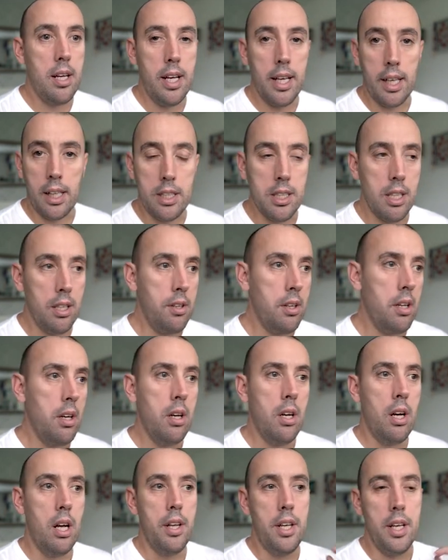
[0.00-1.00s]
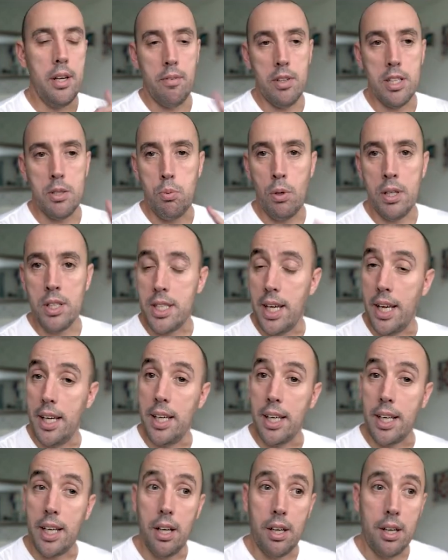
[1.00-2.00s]
Excellent. There is one
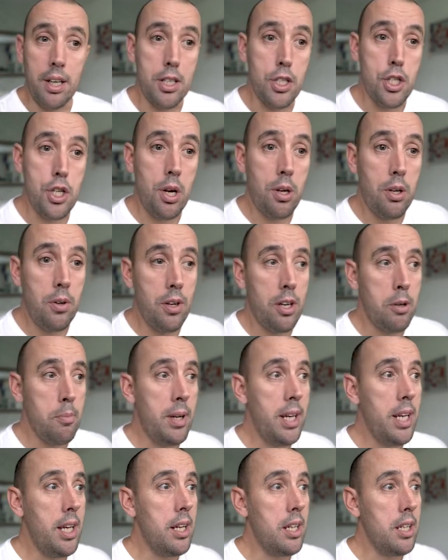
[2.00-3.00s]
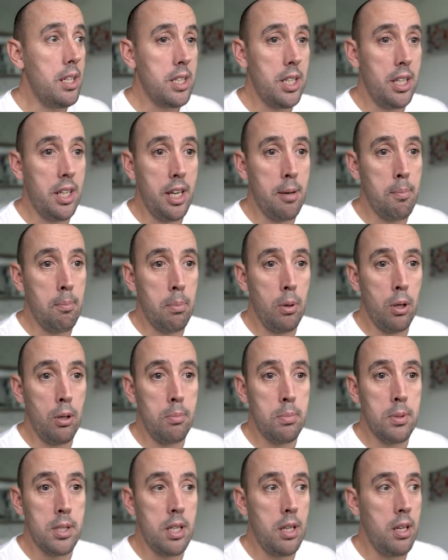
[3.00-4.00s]
technique I'm going to show you in a minute. See them
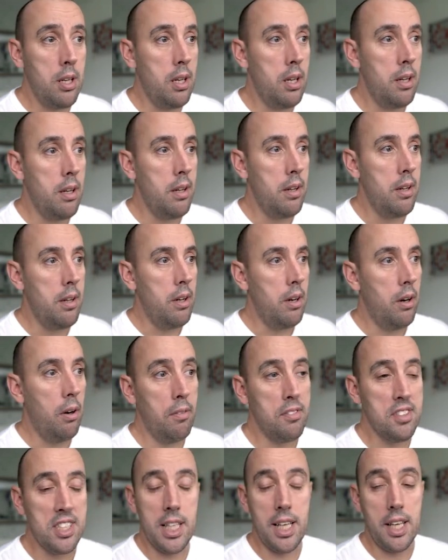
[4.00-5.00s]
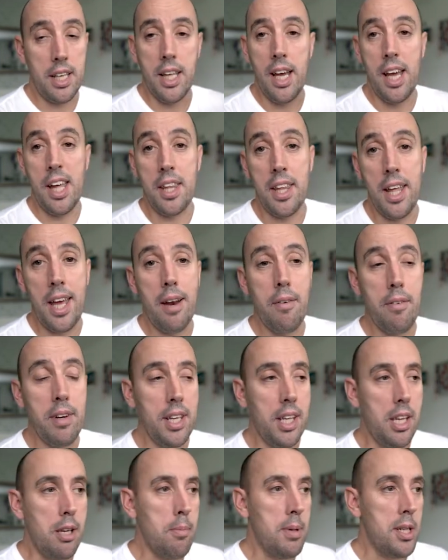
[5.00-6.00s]
blobs? Obviously they're there in
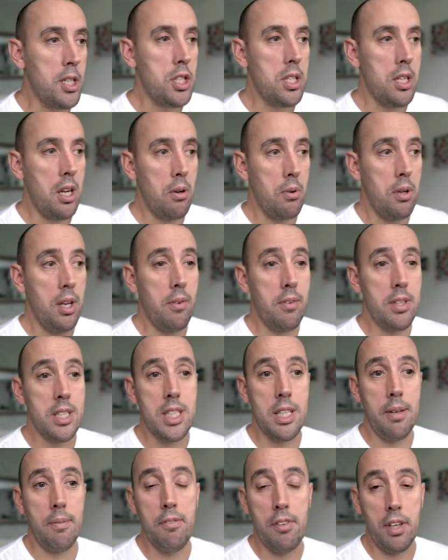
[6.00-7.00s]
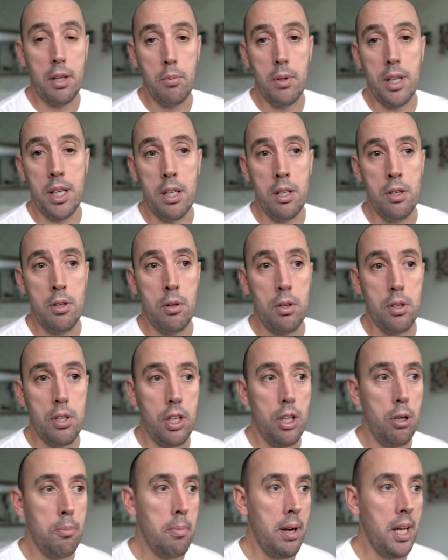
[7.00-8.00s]
the image, so there is something we can do to
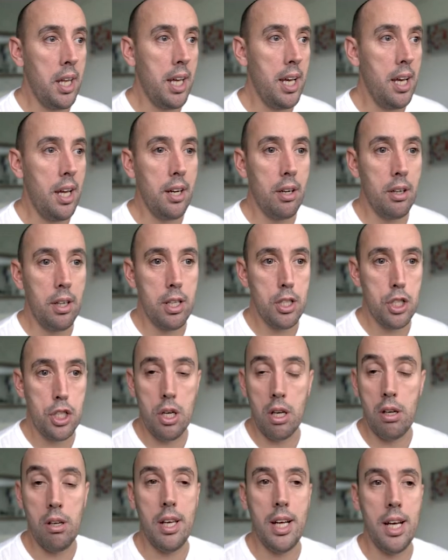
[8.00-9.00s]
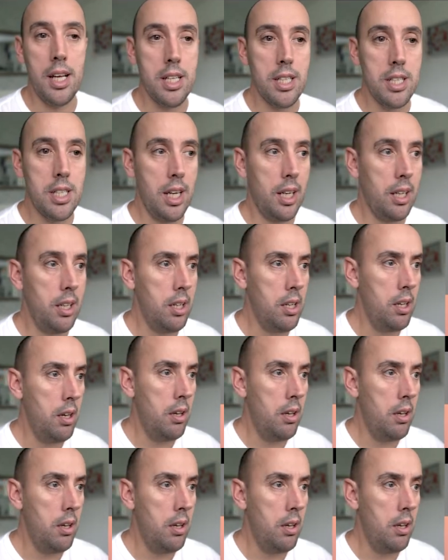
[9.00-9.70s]
combat that, and I'm going to show you that in a second.